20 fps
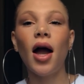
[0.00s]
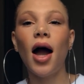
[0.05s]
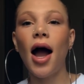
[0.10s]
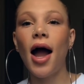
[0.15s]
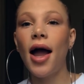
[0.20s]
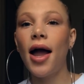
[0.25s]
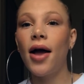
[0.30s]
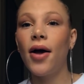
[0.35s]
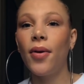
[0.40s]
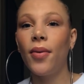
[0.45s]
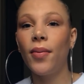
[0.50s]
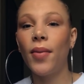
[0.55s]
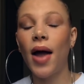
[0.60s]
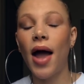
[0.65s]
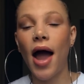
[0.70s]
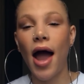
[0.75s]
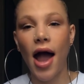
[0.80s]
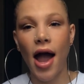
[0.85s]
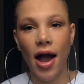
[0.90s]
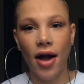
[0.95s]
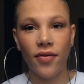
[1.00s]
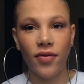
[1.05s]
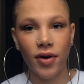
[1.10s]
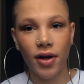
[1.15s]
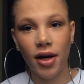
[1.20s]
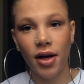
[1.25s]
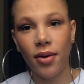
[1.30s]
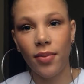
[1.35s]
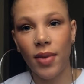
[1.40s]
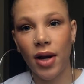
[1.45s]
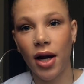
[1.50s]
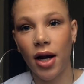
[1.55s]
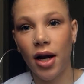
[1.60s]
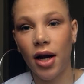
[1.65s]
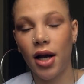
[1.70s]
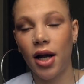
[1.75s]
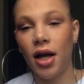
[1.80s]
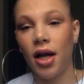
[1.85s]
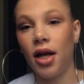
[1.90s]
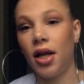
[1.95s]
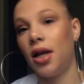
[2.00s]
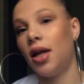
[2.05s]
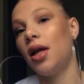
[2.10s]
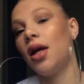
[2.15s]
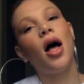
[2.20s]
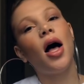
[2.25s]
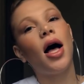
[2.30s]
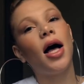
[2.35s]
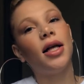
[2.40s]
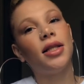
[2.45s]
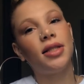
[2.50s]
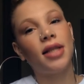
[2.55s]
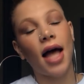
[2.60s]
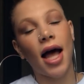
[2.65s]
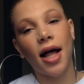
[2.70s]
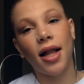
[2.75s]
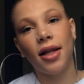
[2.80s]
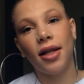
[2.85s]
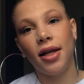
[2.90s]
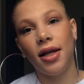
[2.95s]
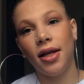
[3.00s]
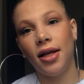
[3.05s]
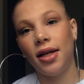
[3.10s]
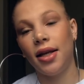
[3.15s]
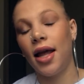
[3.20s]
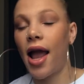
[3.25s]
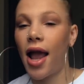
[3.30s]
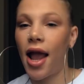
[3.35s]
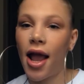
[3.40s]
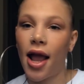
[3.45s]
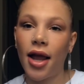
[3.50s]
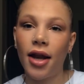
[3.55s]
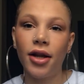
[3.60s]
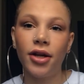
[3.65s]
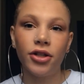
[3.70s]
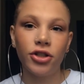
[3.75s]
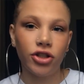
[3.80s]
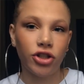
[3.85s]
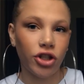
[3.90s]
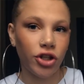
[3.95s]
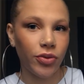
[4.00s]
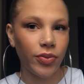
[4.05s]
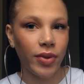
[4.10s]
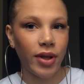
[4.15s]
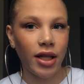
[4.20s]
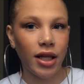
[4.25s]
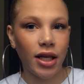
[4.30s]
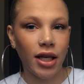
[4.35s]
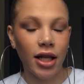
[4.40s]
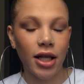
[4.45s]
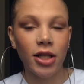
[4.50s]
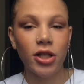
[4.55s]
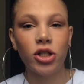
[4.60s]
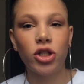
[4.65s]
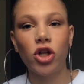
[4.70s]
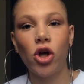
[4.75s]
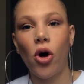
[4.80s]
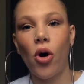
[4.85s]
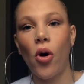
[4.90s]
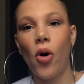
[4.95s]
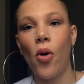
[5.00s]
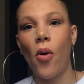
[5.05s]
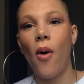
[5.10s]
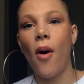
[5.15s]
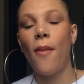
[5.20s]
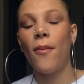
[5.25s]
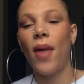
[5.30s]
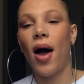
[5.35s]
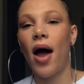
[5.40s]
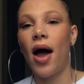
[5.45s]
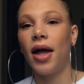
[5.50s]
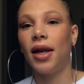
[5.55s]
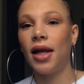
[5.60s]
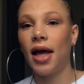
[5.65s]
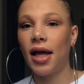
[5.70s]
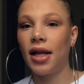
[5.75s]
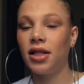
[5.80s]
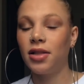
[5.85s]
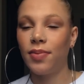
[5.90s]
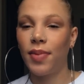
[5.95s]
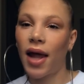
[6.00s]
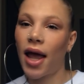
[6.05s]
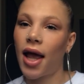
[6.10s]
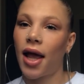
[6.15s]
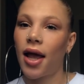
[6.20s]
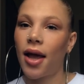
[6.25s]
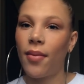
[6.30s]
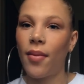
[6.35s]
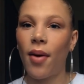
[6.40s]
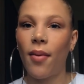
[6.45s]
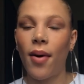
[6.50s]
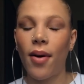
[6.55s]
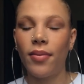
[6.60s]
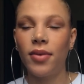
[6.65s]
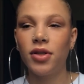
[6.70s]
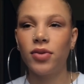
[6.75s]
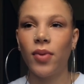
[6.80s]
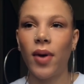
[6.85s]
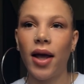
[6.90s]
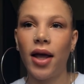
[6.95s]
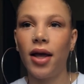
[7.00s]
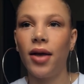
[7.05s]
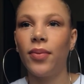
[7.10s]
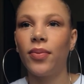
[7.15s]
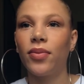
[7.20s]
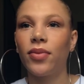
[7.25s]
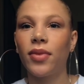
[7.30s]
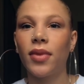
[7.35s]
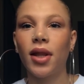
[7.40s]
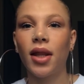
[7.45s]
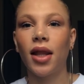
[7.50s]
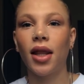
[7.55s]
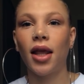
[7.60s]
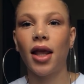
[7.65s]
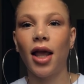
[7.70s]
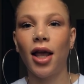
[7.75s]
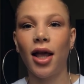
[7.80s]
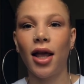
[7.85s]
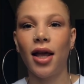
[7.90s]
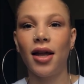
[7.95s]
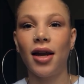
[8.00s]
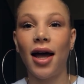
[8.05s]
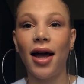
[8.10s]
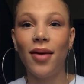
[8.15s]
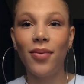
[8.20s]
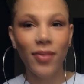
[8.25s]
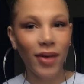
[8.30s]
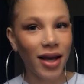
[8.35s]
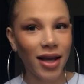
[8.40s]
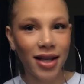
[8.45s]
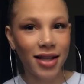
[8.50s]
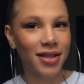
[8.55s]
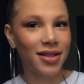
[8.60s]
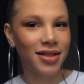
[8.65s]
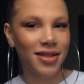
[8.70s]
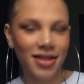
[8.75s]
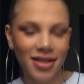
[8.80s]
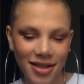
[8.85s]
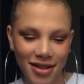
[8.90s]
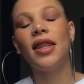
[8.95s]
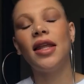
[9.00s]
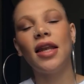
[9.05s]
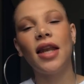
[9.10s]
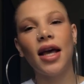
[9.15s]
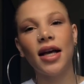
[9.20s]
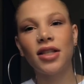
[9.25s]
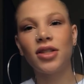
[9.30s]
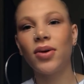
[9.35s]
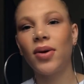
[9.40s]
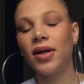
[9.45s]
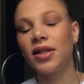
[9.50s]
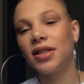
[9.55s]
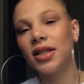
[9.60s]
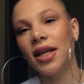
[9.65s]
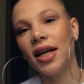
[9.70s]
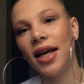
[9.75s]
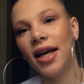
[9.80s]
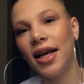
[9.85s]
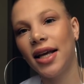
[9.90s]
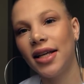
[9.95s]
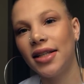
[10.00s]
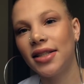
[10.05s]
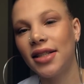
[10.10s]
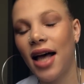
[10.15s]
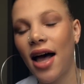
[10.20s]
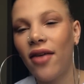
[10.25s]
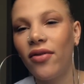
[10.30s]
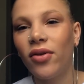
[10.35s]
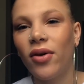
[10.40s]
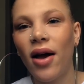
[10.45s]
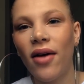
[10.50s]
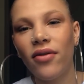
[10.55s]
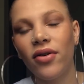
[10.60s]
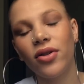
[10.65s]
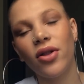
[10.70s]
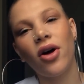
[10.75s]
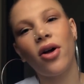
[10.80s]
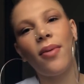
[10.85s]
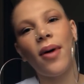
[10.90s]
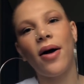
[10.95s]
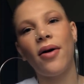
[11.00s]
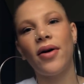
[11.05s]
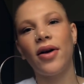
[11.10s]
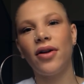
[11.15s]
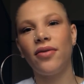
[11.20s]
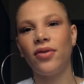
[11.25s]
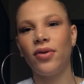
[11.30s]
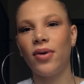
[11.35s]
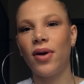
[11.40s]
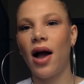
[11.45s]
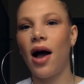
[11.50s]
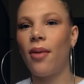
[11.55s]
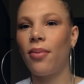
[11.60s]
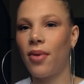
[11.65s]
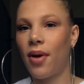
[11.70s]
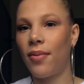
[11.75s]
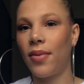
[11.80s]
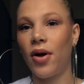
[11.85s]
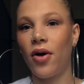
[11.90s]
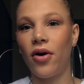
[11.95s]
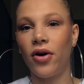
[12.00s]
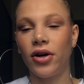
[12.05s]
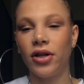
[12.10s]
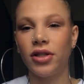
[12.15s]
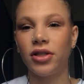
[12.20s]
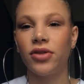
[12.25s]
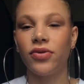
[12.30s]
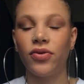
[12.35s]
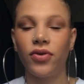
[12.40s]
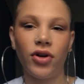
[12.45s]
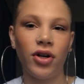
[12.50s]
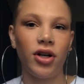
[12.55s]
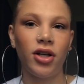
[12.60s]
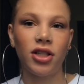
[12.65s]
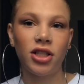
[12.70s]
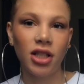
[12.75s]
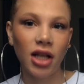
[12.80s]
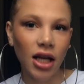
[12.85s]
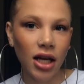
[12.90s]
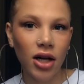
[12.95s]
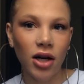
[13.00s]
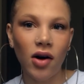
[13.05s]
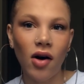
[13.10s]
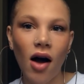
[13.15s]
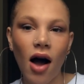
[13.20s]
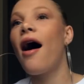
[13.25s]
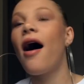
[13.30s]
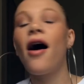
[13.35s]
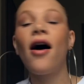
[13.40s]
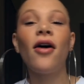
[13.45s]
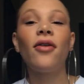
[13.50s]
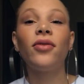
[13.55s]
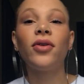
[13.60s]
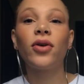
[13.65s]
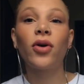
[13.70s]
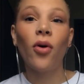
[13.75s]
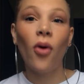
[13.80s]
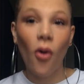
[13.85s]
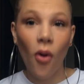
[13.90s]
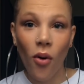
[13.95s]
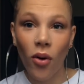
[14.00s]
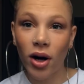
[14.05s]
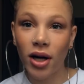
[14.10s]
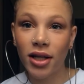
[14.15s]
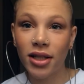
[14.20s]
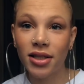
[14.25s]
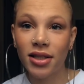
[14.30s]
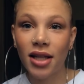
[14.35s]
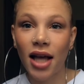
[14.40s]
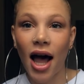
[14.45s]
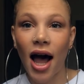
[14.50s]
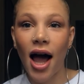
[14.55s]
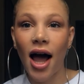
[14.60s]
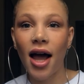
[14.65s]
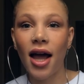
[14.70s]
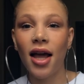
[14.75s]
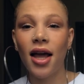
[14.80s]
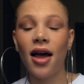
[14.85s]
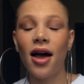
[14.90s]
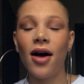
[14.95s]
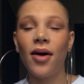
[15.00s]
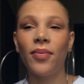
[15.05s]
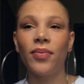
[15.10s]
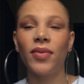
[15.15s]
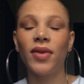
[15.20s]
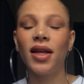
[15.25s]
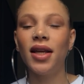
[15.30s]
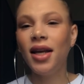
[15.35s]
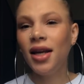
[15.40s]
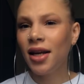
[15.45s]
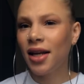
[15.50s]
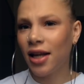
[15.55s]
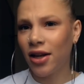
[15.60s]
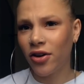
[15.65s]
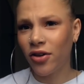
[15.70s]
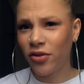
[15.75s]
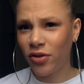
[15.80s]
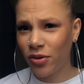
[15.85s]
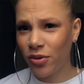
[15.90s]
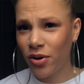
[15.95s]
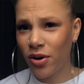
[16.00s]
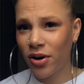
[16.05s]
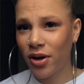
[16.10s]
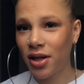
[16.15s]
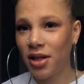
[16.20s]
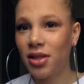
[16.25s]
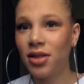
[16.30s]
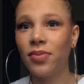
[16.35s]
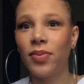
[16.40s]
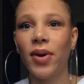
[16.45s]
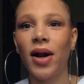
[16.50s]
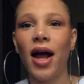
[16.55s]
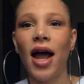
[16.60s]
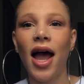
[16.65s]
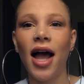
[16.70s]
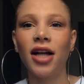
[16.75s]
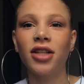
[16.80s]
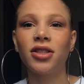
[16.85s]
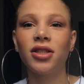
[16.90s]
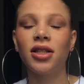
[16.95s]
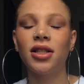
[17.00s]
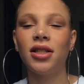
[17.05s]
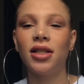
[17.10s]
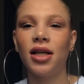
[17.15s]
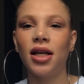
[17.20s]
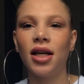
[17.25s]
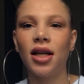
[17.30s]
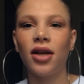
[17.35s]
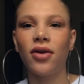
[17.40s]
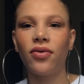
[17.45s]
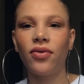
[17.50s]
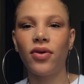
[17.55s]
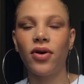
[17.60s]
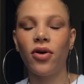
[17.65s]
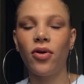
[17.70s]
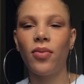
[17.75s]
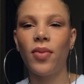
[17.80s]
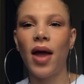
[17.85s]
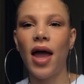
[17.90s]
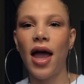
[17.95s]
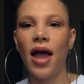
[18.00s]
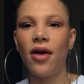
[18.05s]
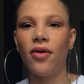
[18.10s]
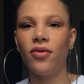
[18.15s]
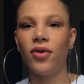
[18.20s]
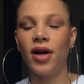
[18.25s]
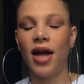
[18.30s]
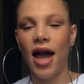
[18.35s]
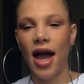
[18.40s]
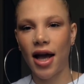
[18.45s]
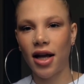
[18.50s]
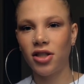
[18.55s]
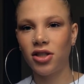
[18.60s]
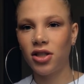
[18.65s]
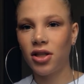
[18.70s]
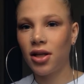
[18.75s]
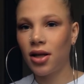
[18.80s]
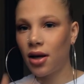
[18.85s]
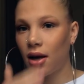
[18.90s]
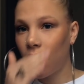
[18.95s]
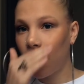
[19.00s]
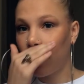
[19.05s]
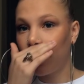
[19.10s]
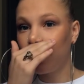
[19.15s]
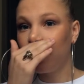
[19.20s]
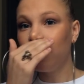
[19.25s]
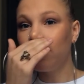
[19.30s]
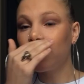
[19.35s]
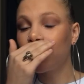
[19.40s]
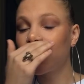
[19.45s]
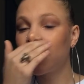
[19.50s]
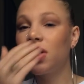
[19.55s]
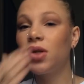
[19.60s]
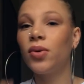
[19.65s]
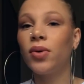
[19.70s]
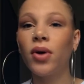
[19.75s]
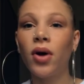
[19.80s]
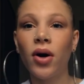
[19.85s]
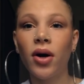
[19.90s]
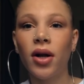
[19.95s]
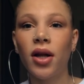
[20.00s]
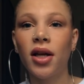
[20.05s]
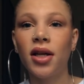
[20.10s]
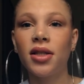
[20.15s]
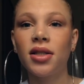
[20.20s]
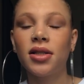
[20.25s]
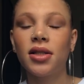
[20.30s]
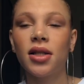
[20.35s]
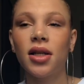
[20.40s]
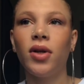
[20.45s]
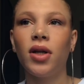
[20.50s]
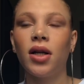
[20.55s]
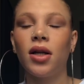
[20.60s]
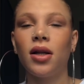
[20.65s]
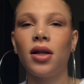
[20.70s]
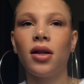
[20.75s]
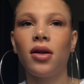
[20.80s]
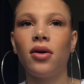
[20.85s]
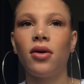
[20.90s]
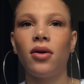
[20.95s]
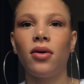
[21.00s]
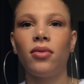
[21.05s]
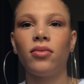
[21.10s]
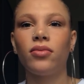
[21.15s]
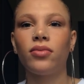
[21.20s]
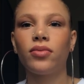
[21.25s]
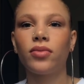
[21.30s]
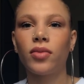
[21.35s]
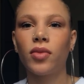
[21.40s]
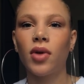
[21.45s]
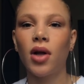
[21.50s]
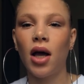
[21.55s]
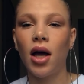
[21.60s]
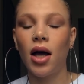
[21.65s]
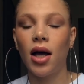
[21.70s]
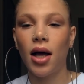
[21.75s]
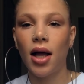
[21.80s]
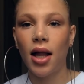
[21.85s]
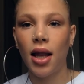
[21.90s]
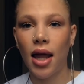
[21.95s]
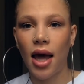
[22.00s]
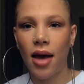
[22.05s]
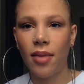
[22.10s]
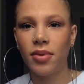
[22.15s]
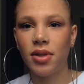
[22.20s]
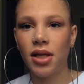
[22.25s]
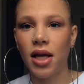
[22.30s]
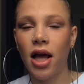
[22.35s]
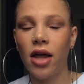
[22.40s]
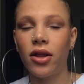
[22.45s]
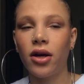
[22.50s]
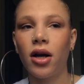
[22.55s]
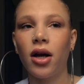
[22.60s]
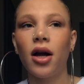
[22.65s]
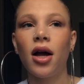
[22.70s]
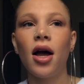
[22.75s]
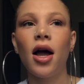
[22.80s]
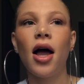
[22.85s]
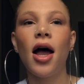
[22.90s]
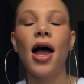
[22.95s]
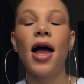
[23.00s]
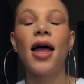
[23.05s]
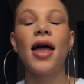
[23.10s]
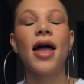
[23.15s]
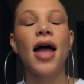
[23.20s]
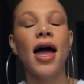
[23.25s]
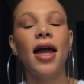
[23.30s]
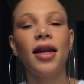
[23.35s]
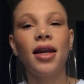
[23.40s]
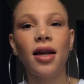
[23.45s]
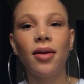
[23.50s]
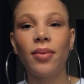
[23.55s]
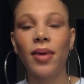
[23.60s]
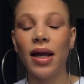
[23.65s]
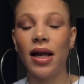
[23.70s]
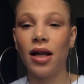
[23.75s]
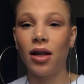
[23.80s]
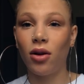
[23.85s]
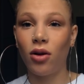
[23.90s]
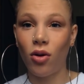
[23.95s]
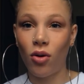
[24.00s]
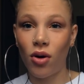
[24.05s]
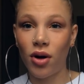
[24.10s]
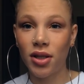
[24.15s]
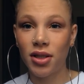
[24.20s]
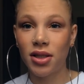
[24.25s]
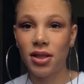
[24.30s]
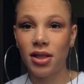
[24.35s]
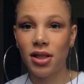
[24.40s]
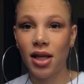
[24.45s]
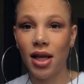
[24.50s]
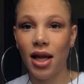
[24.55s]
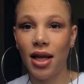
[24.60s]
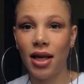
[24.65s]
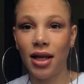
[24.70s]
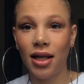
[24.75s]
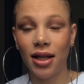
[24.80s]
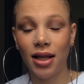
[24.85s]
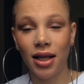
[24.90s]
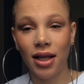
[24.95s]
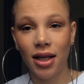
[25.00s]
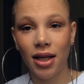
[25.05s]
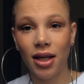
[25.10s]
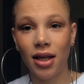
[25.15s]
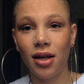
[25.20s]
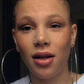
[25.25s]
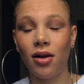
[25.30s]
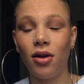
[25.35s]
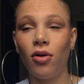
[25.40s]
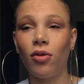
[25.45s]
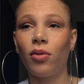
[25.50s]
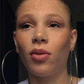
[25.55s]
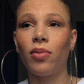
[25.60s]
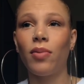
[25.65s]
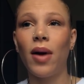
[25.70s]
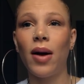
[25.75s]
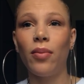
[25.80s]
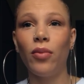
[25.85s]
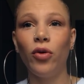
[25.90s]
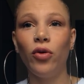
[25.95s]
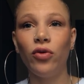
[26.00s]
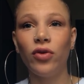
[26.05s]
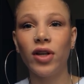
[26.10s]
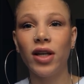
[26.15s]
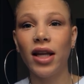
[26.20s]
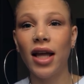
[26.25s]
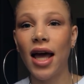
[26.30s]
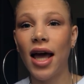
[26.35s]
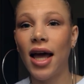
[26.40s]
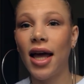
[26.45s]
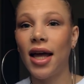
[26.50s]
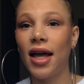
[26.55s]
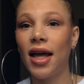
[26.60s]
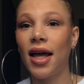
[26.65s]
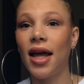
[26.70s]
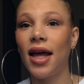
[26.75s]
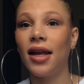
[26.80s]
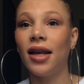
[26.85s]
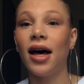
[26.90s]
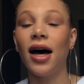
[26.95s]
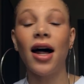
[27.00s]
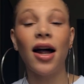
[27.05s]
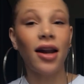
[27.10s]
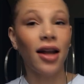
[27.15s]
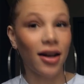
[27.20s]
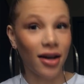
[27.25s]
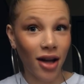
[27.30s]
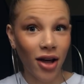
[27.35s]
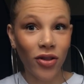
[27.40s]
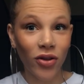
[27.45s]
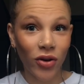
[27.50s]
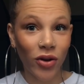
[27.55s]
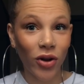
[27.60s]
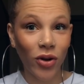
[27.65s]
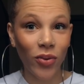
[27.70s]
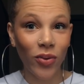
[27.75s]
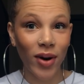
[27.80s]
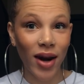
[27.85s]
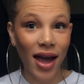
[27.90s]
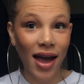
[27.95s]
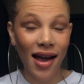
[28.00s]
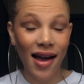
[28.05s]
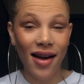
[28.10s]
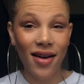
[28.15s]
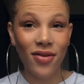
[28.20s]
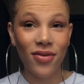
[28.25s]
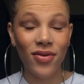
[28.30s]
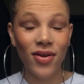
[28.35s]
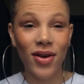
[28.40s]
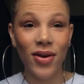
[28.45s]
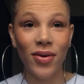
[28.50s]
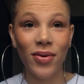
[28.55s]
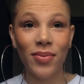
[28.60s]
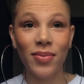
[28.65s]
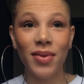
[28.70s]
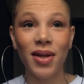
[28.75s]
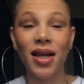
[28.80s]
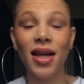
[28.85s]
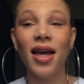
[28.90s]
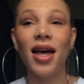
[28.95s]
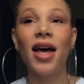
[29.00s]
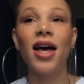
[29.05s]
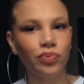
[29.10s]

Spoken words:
I am African American, Italian, and German. So my dad is black and my mom is white, and I am mixed. The next question is, have you ever thought about interviewing upcoming artists for your channel? Of course. I didn't interview an artist, but I actually did film a reaction to an artist. We did a little collab together. It ended up getting lost and deleted along with my moving day and another Q&A I filmed.